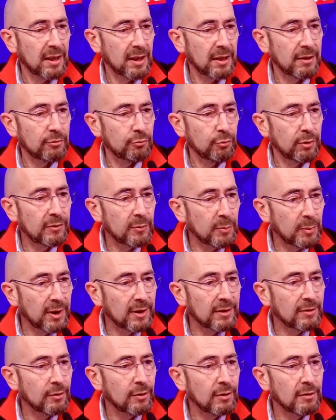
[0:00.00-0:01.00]

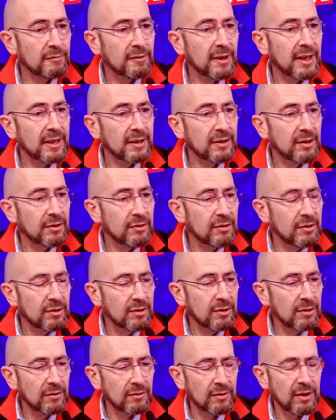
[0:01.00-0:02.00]
respect of
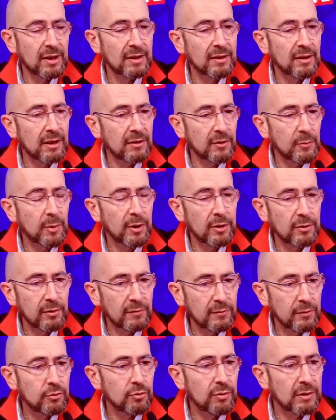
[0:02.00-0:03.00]
identities, and that's part of
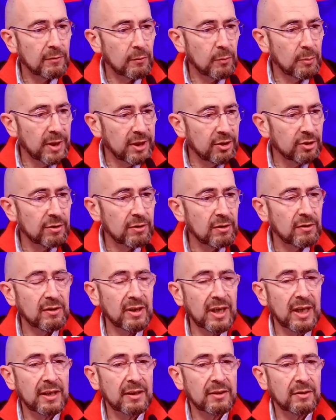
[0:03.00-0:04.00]
the transformations
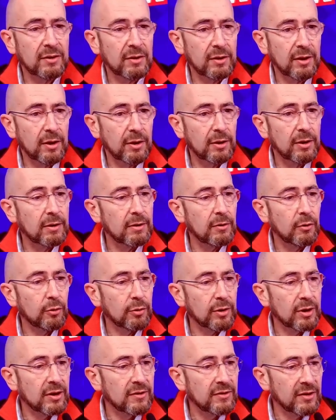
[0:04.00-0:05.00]
that
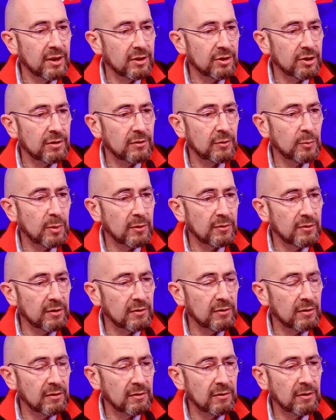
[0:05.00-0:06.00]
organizations,
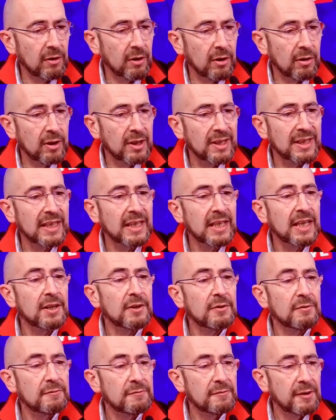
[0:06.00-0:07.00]
businesses are
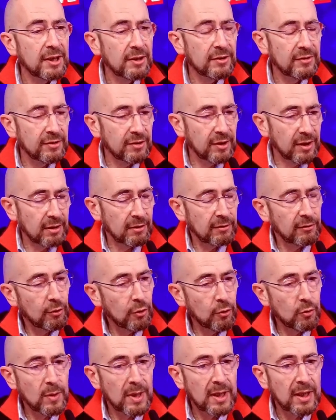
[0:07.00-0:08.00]
facing.
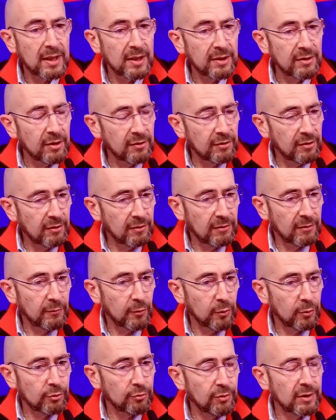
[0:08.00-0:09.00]
So this is
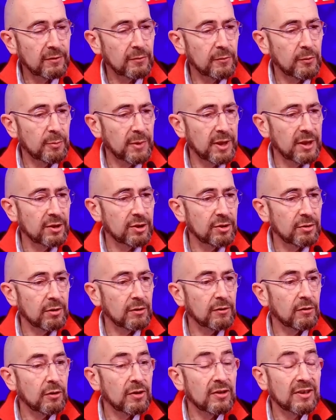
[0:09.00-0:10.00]
for transformation.
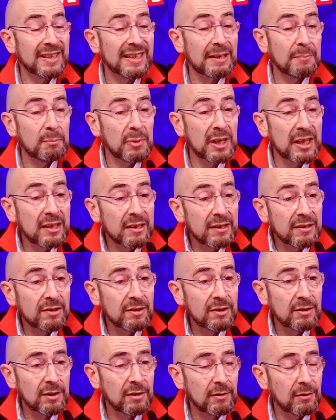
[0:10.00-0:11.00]

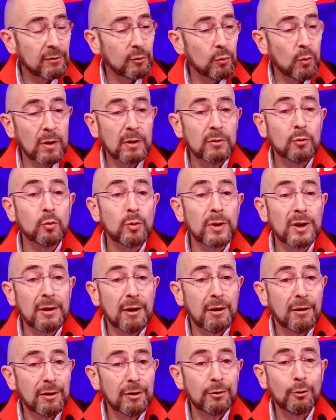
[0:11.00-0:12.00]
Sustainability is what we
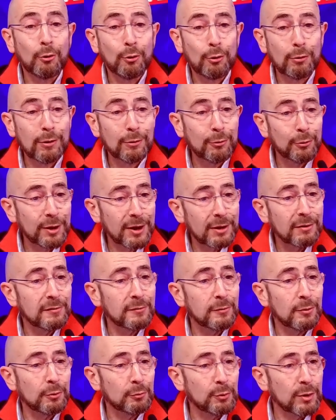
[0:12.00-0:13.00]
are all looking
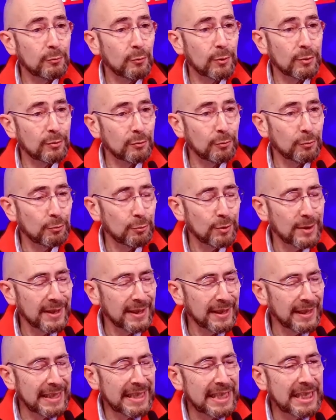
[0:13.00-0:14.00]
for. We want to
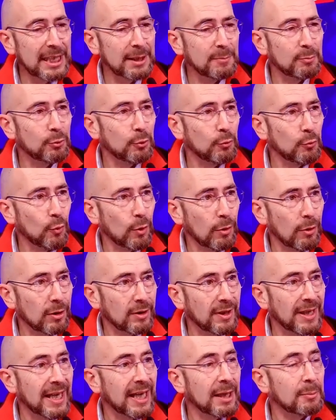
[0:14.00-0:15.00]
keep the world
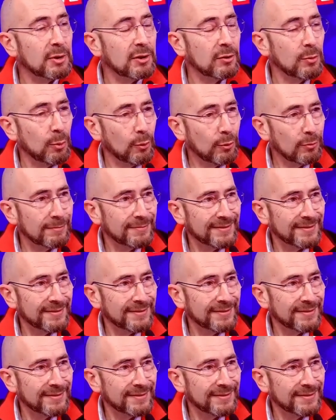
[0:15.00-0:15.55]
habitable.